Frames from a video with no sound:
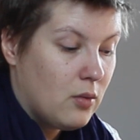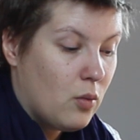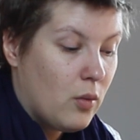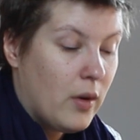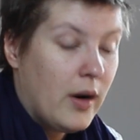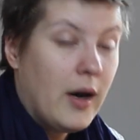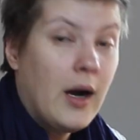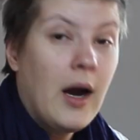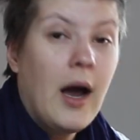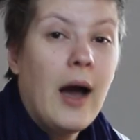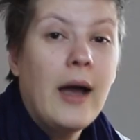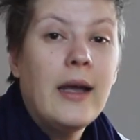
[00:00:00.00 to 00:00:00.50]

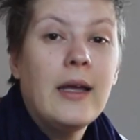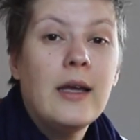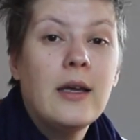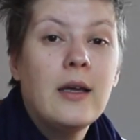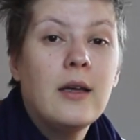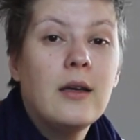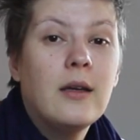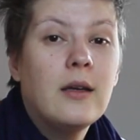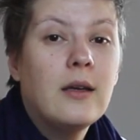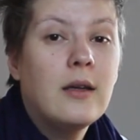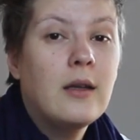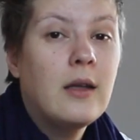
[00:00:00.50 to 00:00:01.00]
where I
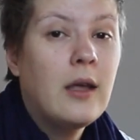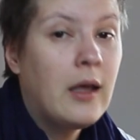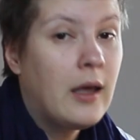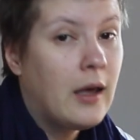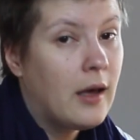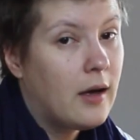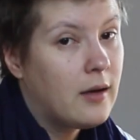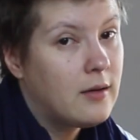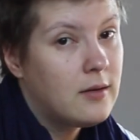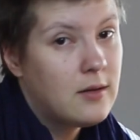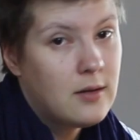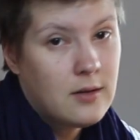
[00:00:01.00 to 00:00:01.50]

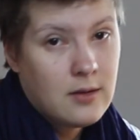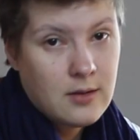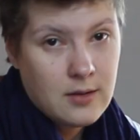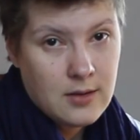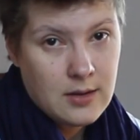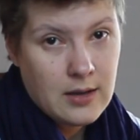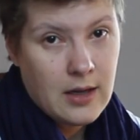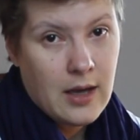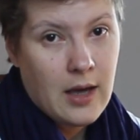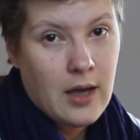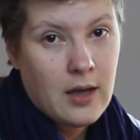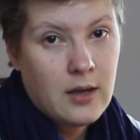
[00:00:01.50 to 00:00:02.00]
can't
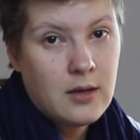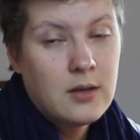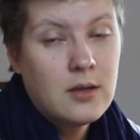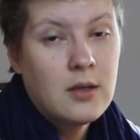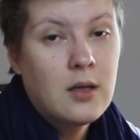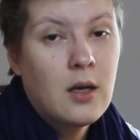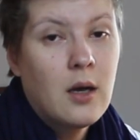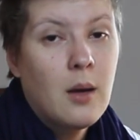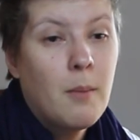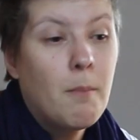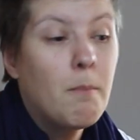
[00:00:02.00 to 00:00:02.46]
stand